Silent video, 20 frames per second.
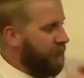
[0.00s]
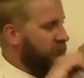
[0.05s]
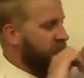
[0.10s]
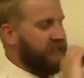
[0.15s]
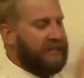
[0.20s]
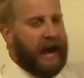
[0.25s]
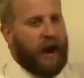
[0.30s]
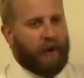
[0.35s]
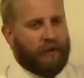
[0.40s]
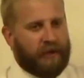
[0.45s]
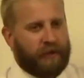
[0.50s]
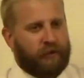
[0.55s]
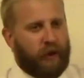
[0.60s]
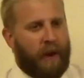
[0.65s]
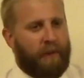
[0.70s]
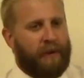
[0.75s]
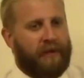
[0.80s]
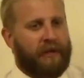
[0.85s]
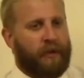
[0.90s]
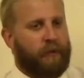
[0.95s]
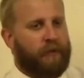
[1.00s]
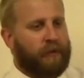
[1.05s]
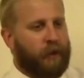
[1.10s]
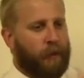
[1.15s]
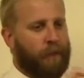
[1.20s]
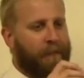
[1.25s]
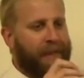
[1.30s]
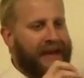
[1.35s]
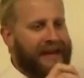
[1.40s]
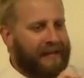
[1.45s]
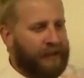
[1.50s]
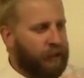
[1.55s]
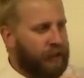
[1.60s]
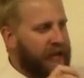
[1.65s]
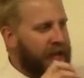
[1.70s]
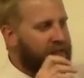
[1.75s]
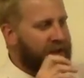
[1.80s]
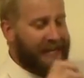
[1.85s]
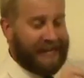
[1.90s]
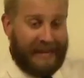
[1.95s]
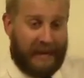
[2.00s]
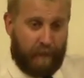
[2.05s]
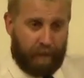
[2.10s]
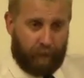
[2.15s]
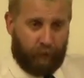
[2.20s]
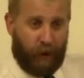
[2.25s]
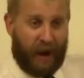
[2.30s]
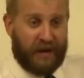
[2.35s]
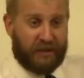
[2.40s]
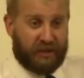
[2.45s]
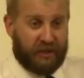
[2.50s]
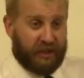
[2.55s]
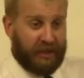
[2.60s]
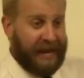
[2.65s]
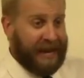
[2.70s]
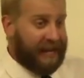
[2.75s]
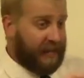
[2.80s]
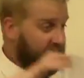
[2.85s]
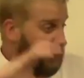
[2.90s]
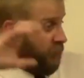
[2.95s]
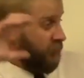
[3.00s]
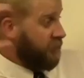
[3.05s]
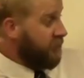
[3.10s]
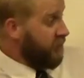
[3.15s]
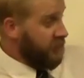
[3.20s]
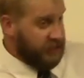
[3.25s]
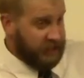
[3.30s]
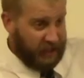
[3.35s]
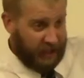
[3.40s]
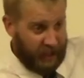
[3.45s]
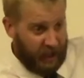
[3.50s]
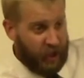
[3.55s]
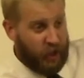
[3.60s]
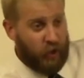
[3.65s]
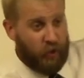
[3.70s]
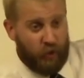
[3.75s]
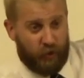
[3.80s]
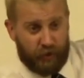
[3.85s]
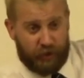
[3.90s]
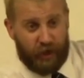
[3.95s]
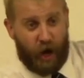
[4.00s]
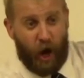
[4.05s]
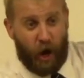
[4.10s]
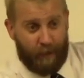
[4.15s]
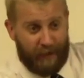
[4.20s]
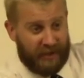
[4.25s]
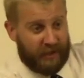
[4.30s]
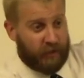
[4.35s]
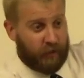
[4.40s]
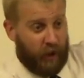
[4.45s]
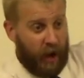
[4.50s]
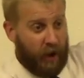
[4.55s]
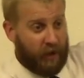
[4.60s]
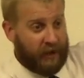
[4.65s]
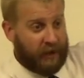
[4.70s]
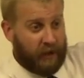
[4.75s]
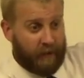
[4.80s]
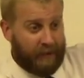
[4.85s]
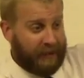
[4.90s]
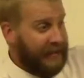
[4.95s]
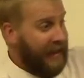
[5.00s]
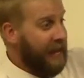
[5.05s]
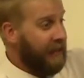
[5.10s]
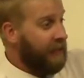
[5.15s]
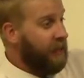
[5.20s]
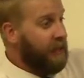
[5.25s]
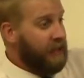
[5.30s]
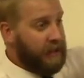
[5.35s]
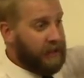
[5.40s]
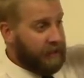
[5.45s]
They're sounding the trumpet. And they're, they're, make, they're giving the impression like there's this huge army surrounding them and that